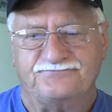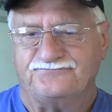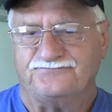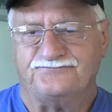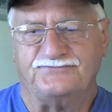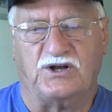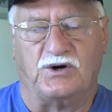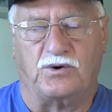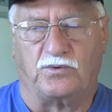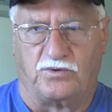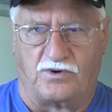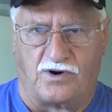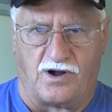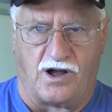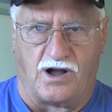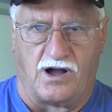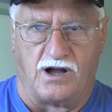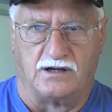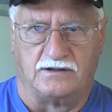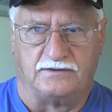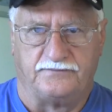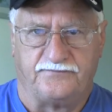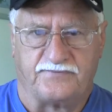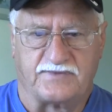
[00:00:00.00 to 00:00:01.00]
they're
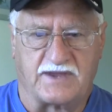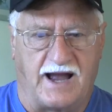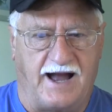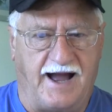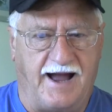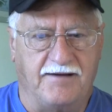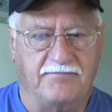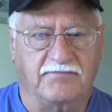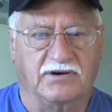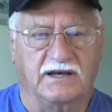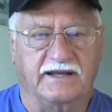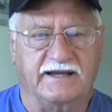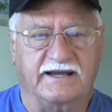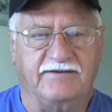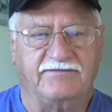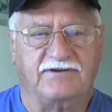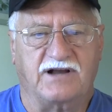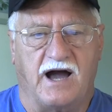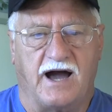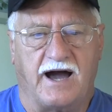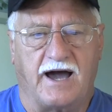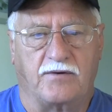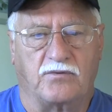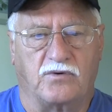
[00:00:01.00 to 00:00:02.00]
wrong. I believe
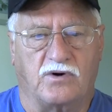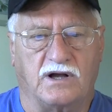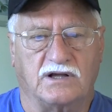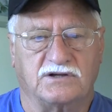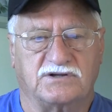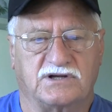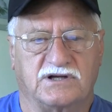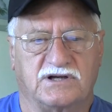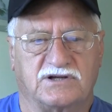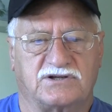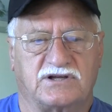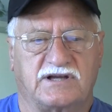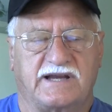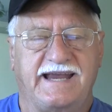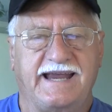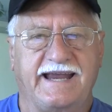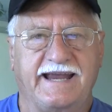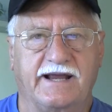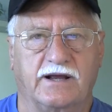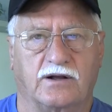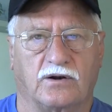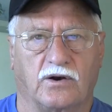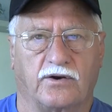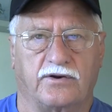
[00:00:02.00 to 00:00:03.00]
God wants us
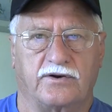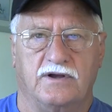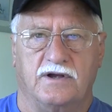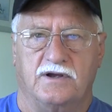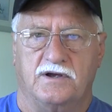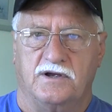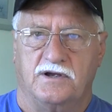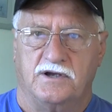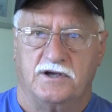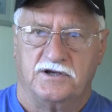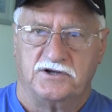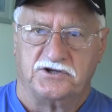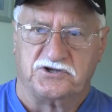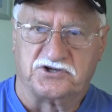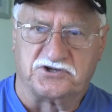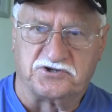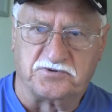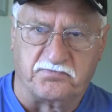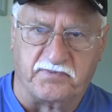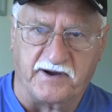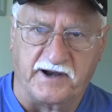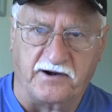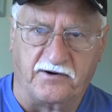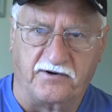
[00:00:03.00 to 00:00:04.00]
healed
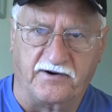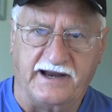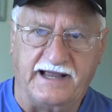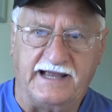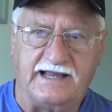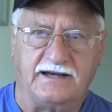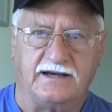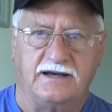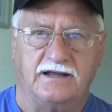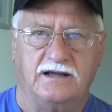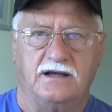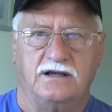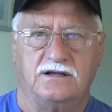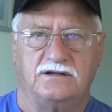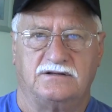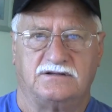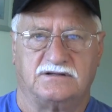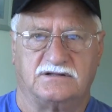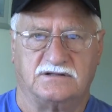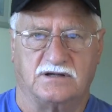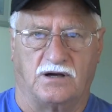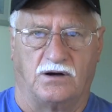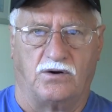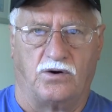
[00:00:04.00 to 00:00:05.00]
spirit,
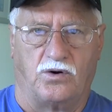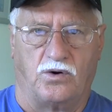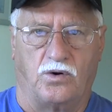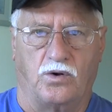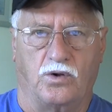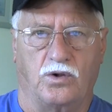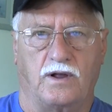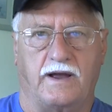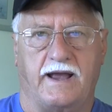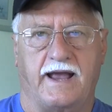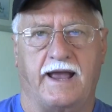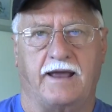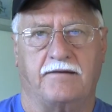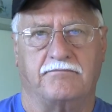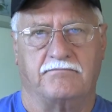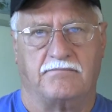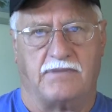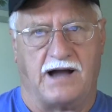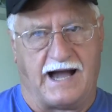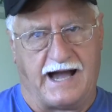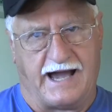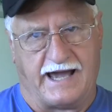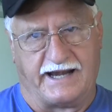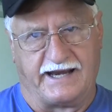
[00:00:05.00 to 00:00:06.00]
soul, and
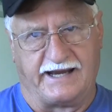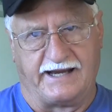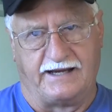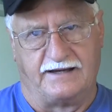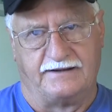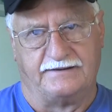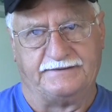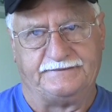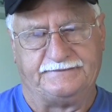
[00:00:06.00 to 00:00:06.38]
body.